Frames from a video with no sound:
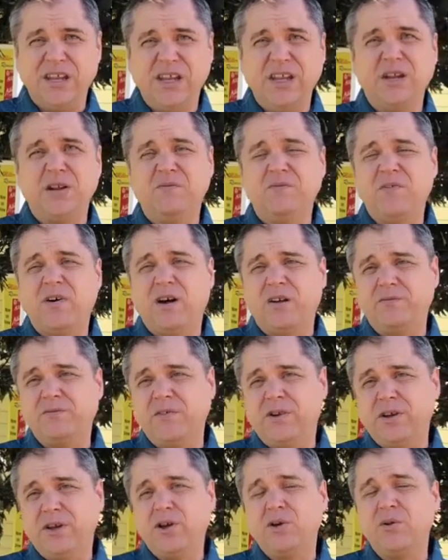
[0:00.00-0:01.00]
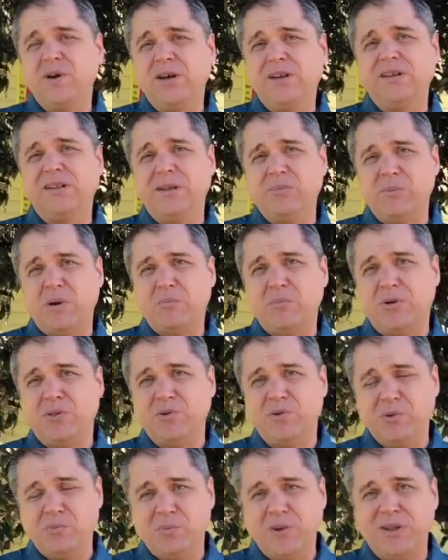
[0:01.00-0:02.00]
getting involved very quickly. My
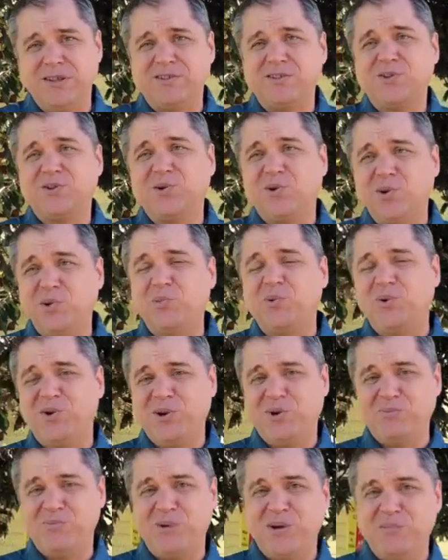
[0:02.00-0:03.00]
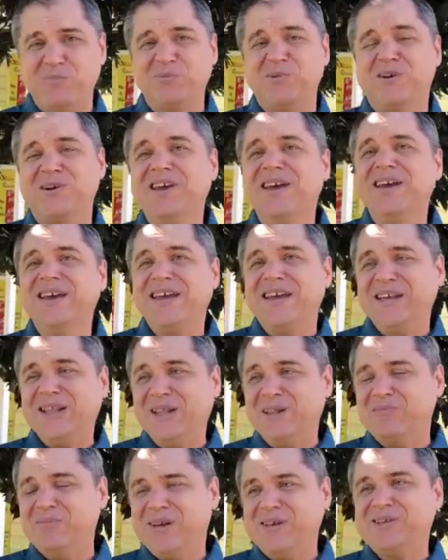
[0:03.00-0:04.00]
mother had been a school board member
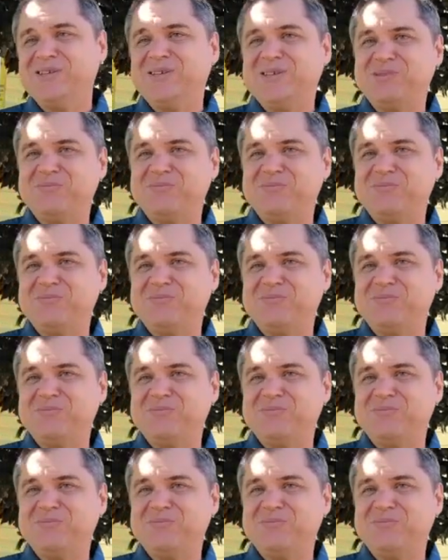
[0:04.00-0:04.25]
in La Mesa